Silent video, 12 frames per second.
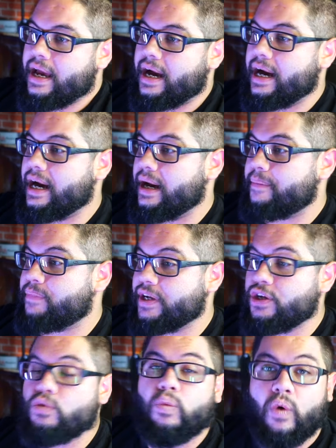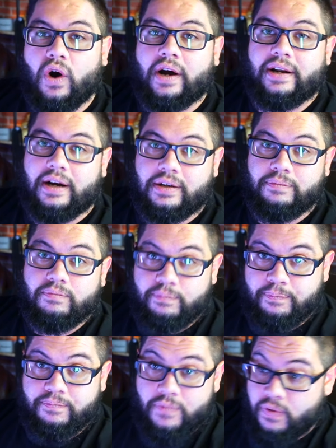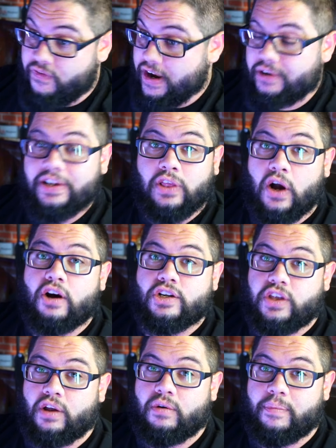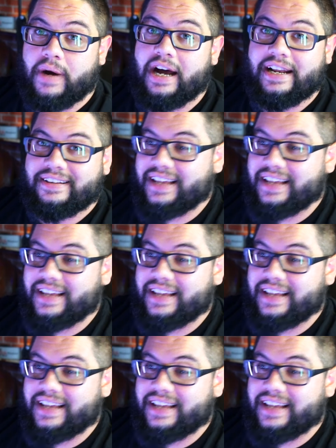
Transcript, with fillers: um, but you want a very large lower body,